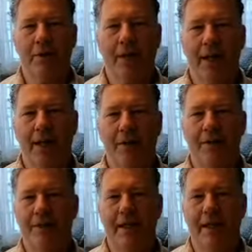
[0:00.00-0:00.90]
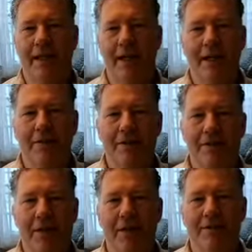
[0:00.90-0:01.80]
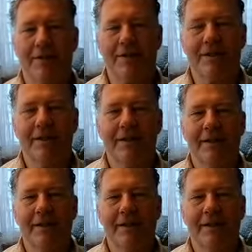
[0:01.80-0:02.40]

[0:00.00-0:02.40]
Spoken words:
not taking care of ourselves.